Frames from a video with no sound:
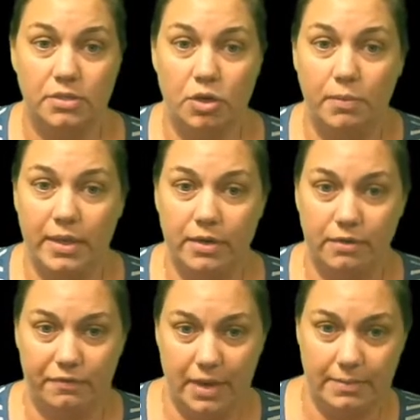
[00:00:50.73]
Tomi and
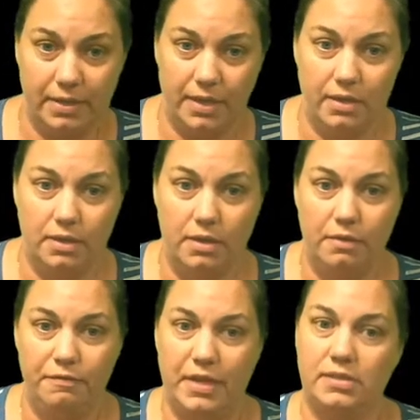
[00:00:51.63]
her family
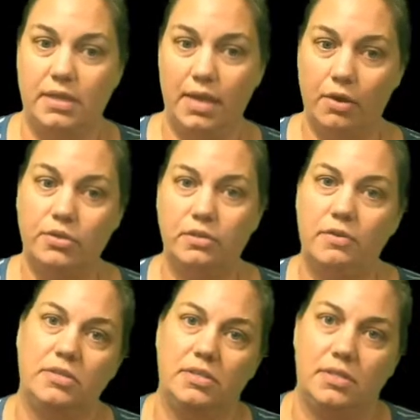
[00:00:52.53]
face a character
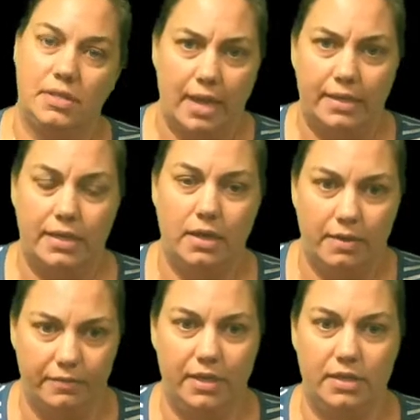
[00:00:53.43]
versus society
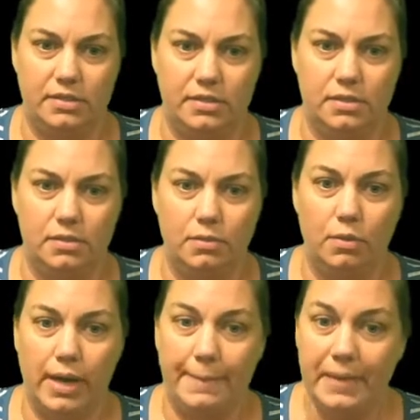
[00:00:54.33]
conflict.
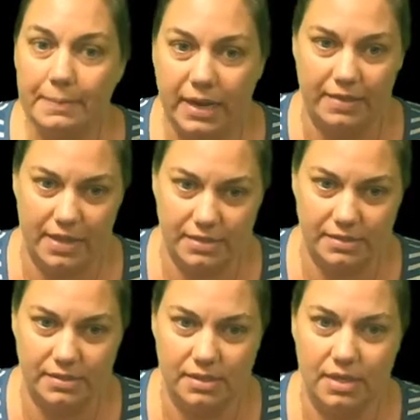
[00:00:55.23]
What I mean by
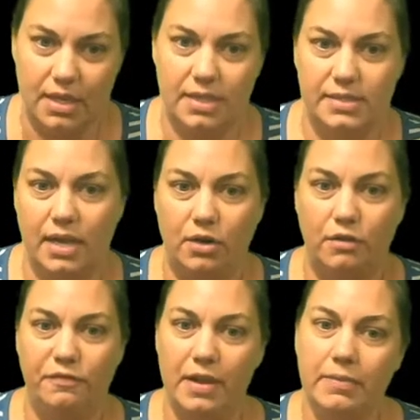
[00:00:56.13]
this is that
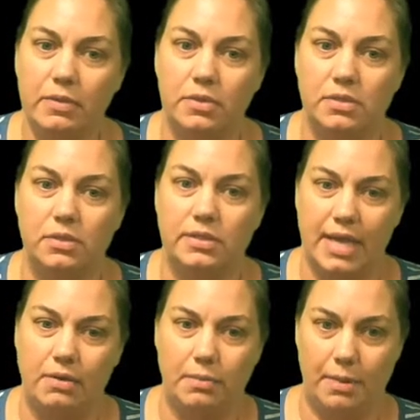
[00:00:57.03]
her family was looked down